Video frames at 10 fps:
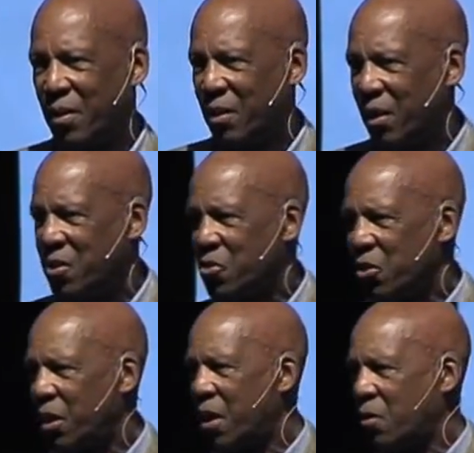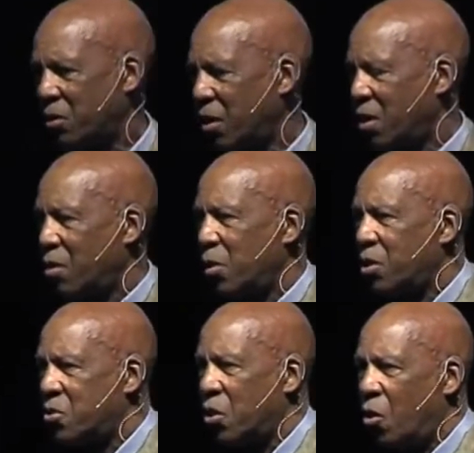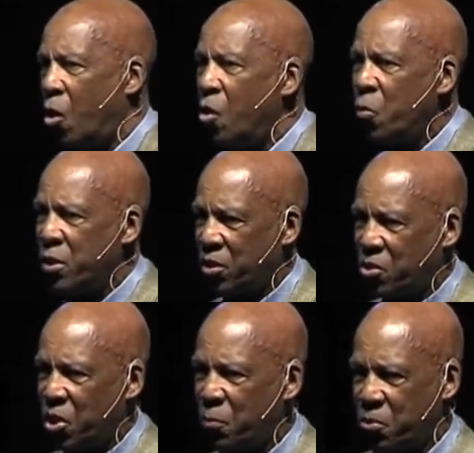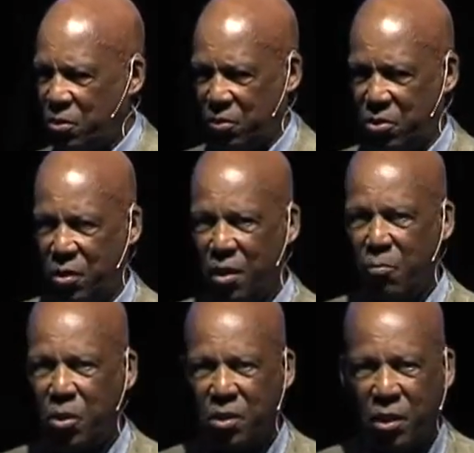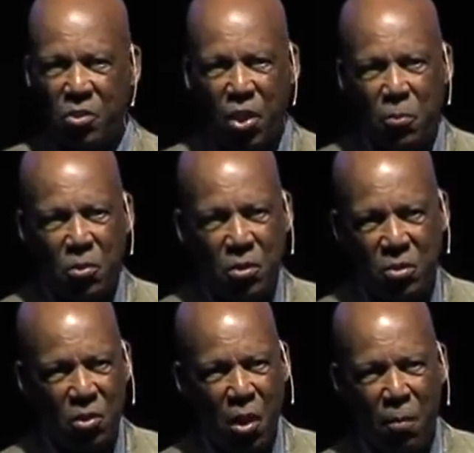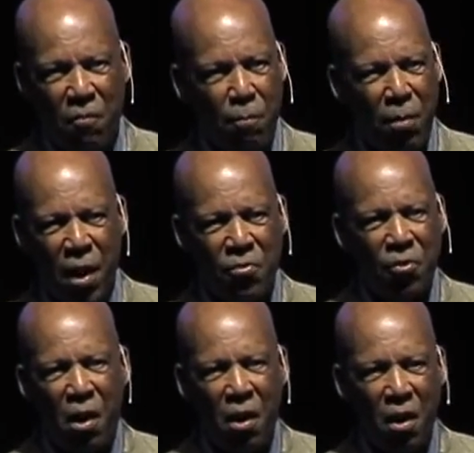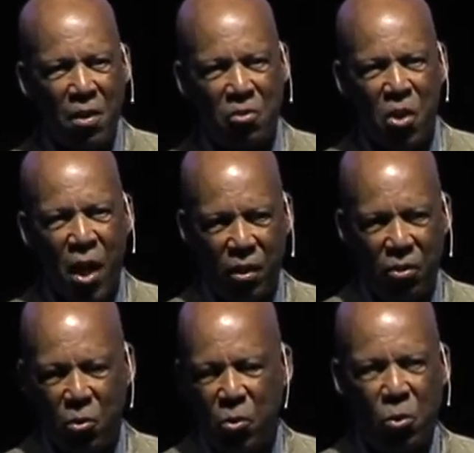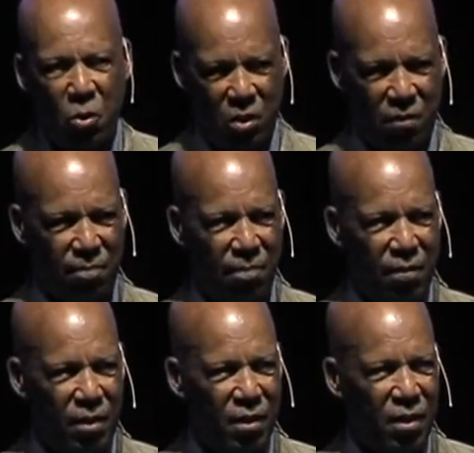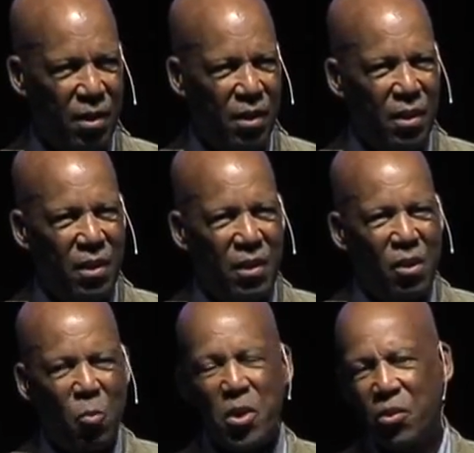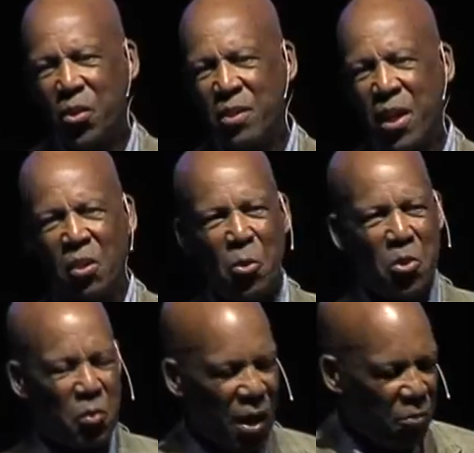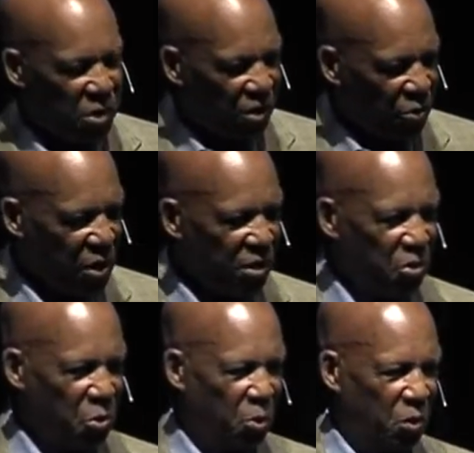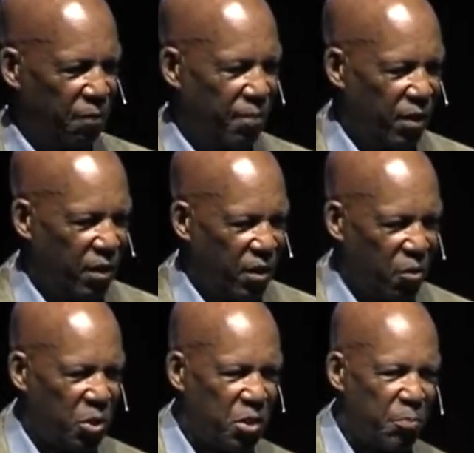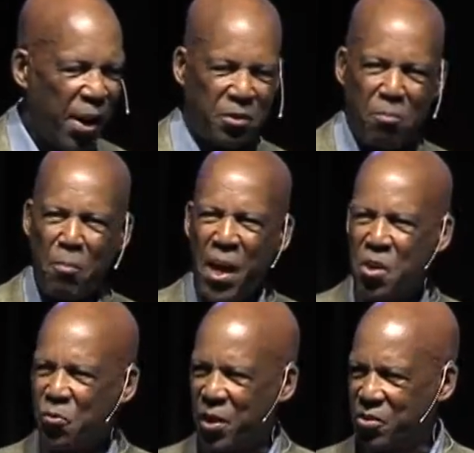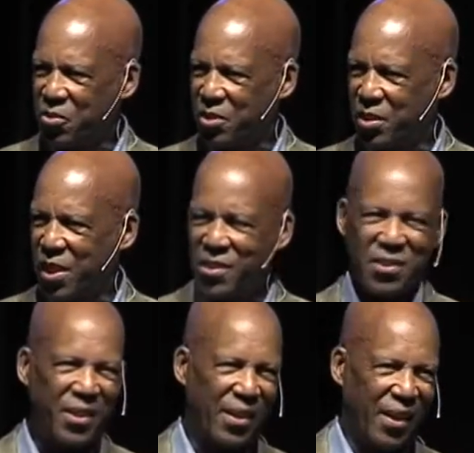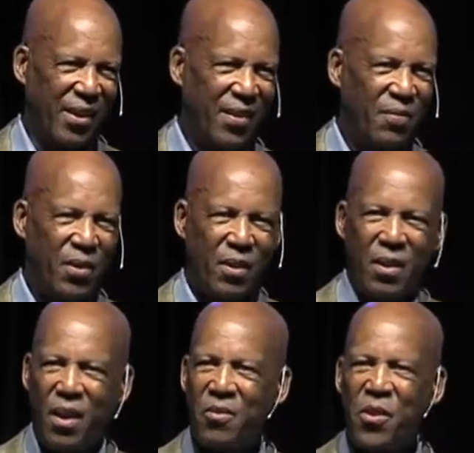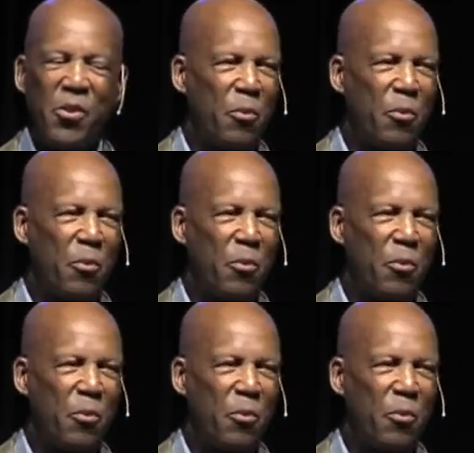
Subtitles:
It doesn't count because there are always exceptions, but the exceptions are by far not the rule. One of the things I learned when I was in grade school was about manifest destiny, another